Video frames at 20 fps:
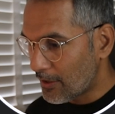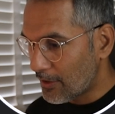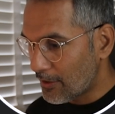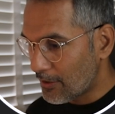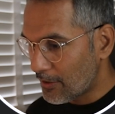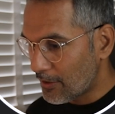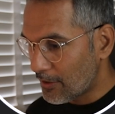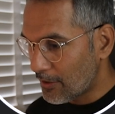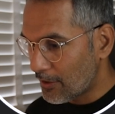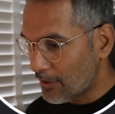
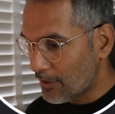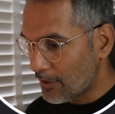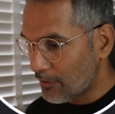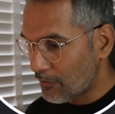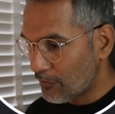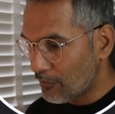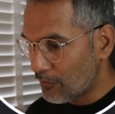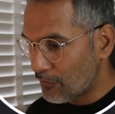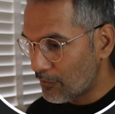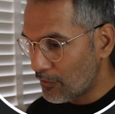the
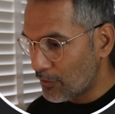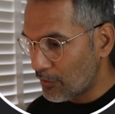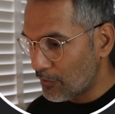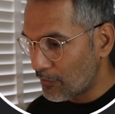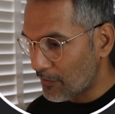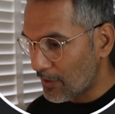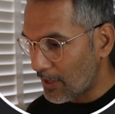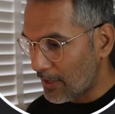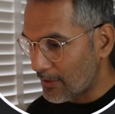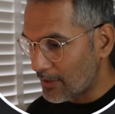
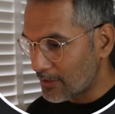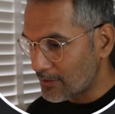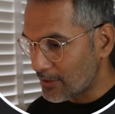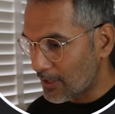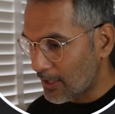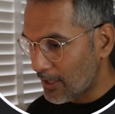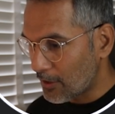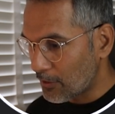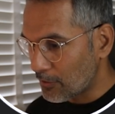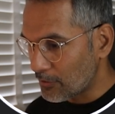roof and the
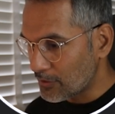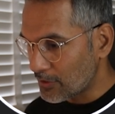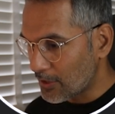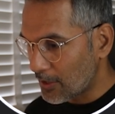tiles,